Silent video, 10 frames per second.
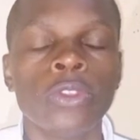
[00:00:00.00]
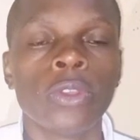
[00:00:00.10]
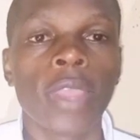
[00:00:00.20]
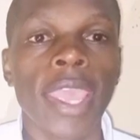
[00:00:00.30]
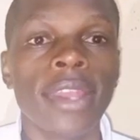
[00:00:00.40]

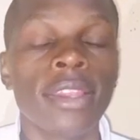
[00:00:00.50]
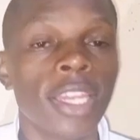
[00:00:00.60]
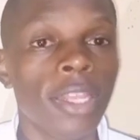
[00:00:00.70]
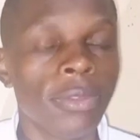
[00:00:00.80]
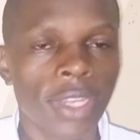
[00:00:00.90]
also had
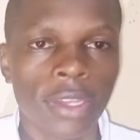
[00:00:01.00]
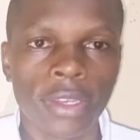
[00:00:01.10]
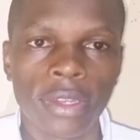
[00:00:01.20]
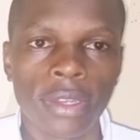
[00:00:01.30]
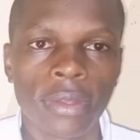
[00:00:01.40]
the deep
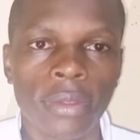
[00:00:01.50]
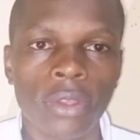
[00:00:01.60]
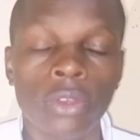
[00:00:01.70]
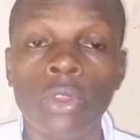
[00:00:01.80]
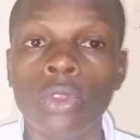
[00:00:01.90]
state,
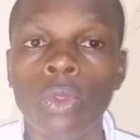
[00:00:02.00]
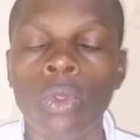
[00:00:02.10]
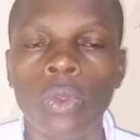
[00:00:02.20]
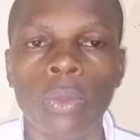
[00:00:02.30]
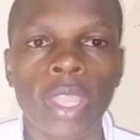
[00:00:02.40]
not
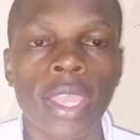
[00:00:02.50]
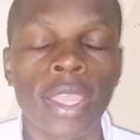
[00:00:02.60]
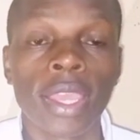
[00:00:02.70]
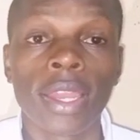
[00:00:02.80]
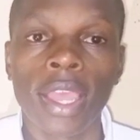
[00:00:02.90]
Uhuru Muigai
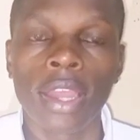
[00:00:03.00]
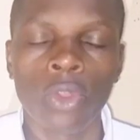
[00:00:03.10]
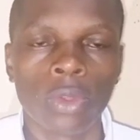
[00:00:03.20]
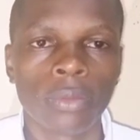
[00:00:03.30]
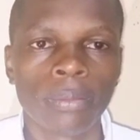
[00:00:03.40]
Kenyatta
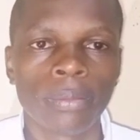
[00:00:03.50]
alone.